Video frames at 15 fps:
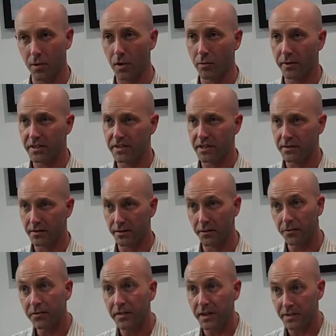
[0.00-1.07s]
are always at
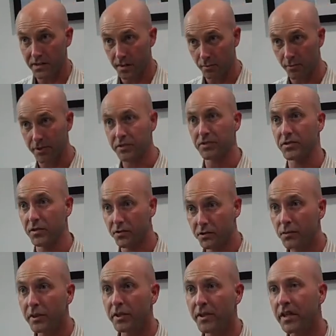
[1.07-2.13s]
the Earth Day celebrations are
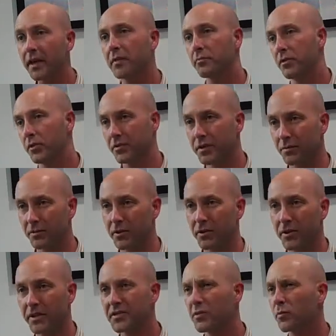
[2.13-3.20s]
doing to kind of build
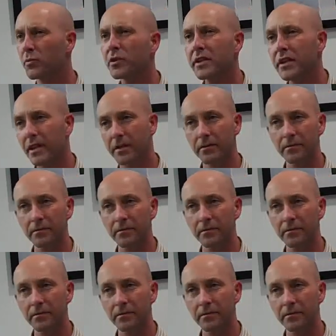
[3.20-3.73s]
community. So it really